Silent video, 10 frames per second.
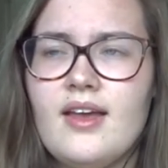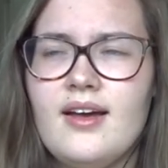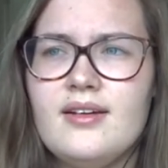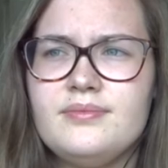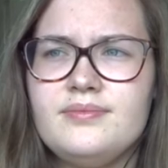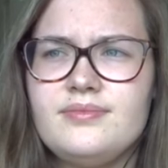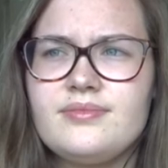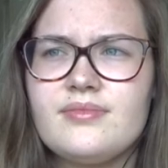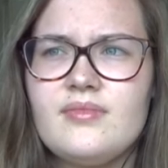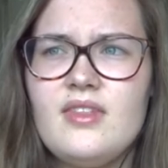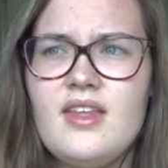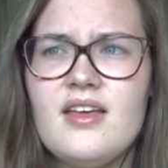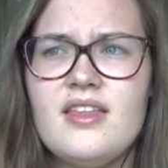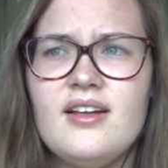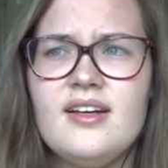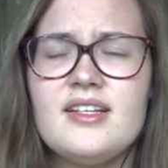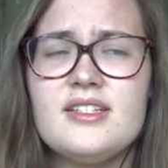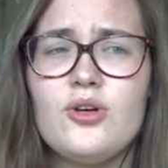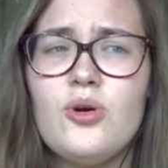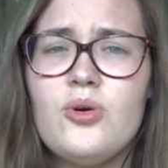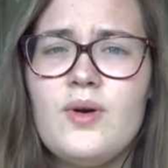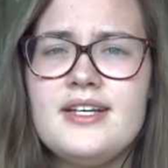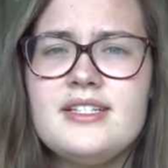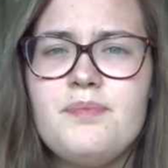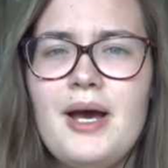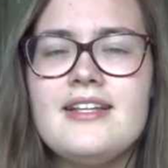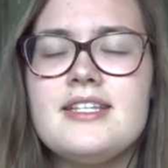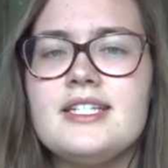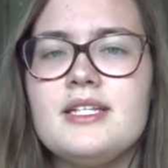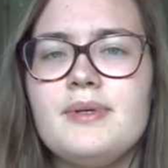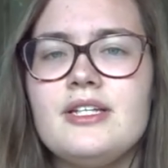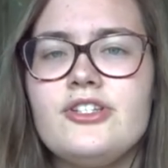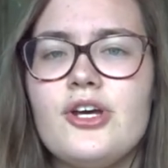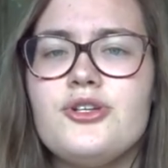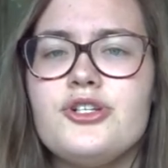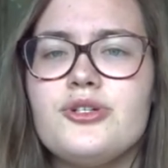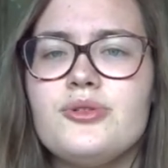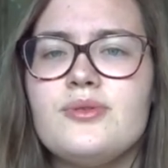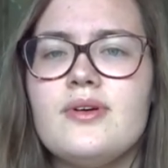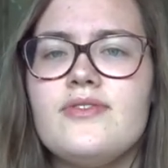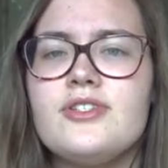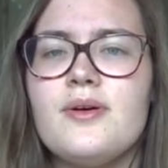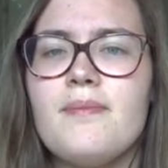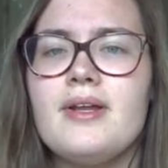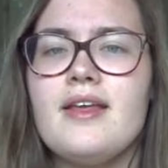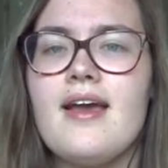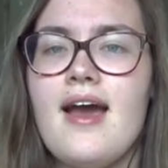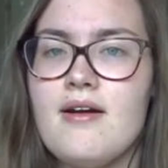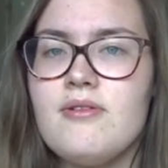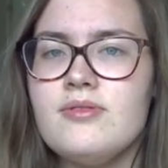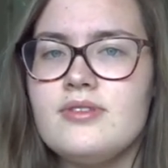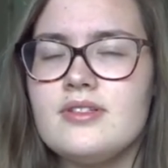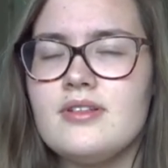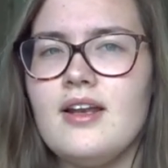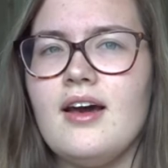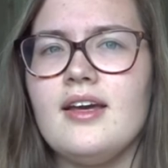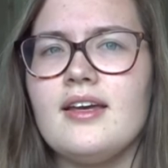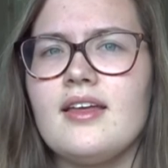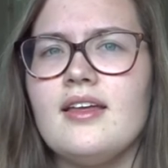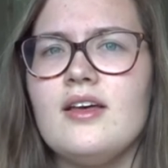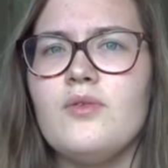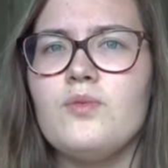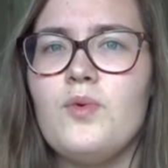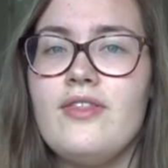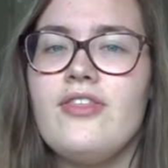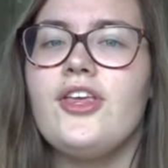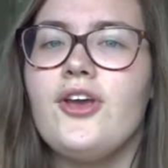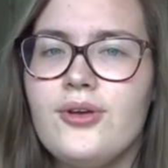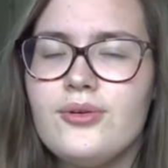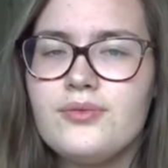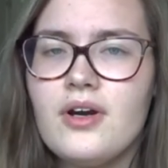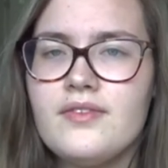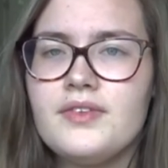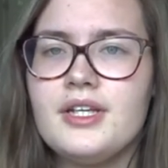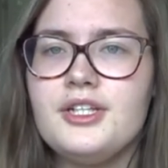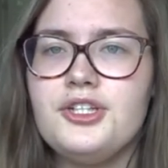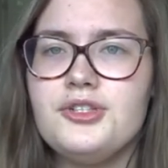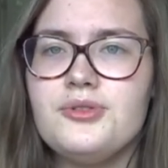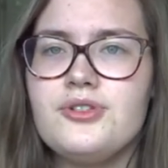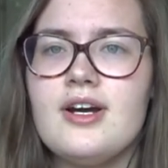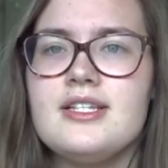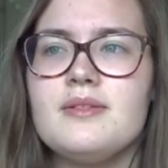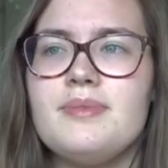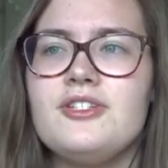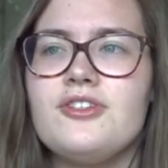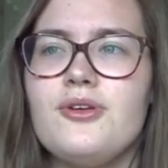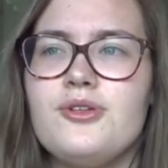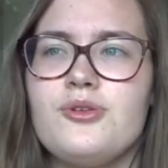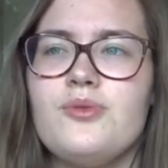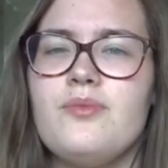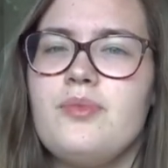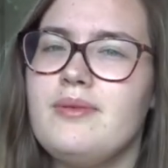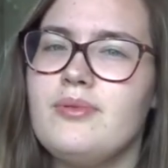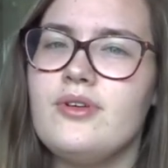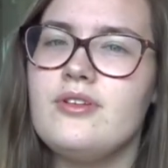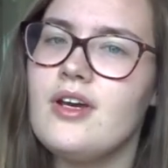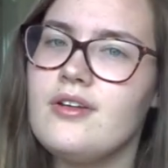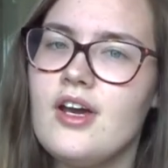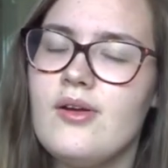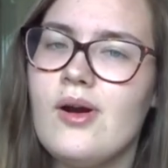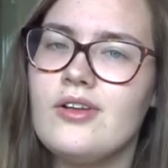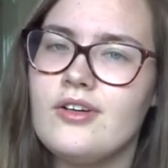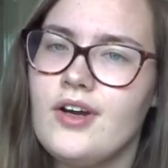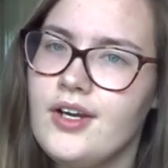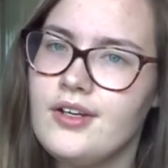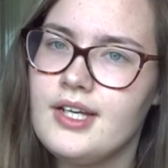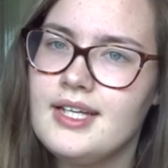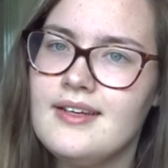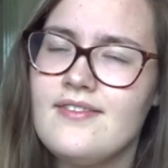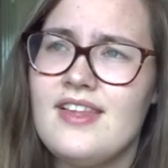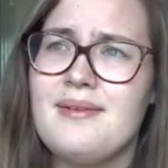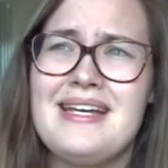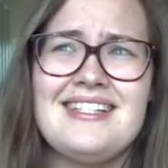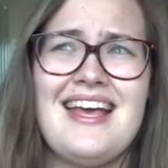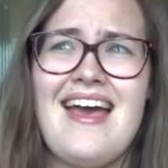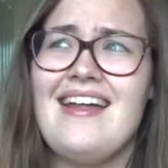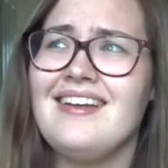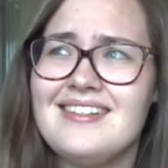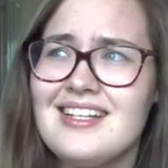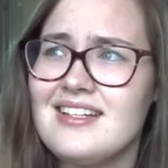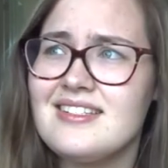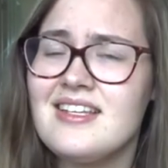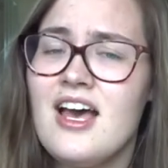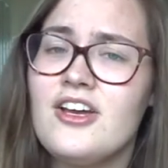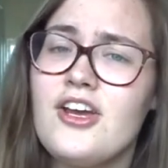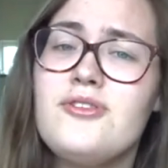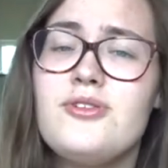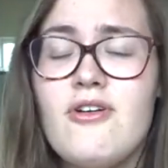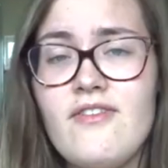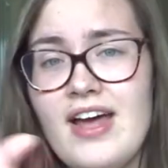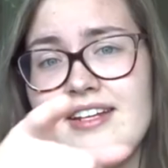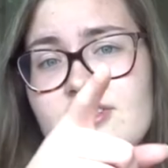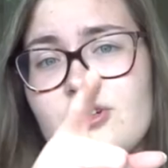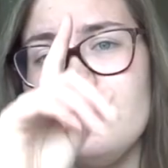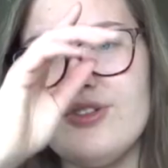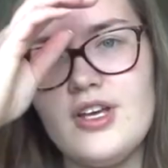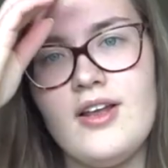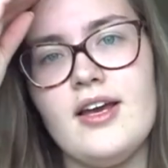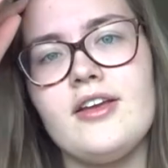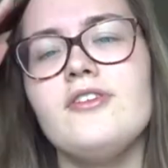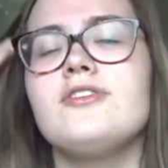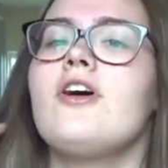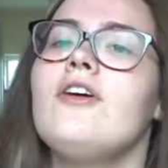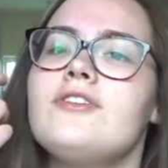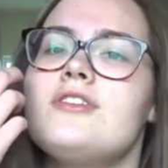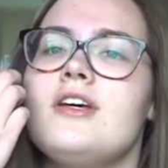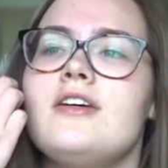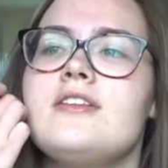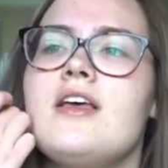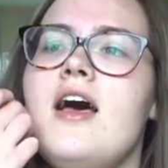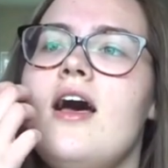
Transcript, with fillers: I feel like it's always better to be social with somebody else, like with you, rather than you trying to be social with people you don't know on your own, if that makes any sense. Going to events also, like going to concerts,